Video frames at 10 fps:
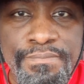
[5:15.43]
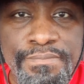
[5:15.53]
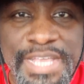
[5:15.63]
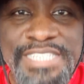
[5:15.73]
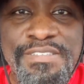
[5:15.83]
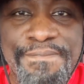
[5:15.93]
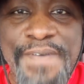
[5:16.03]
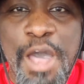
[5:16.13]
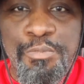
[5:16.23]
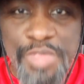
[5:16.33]
That's the
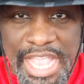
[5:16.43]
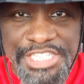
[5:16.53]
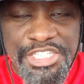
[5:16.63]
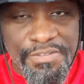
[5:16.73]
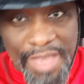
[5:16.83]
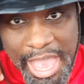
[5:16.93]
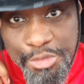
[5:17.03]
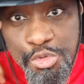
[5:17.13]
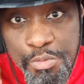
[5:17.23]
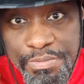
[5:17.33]
foundation of how
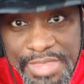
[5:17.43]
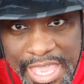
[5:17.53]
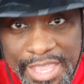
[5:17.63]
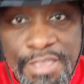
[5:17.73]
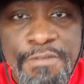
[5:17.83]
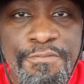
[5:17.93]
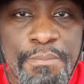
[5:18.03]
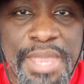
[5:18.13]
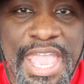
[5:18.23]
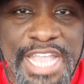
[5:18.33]
you think
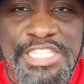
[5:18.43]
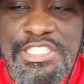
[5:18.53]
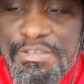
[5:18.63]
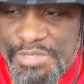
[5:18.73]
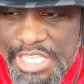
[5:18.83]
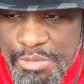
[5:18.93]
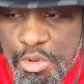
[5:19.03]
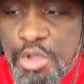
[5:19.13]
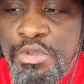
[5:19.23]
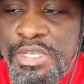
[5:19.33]
from the ages of
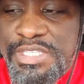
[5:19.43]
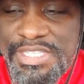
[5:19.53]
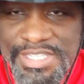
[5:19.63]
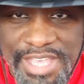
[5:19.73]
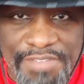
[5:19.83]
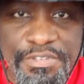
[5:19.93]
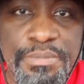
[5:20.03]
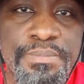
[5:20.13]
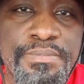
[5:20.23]
0 to 7.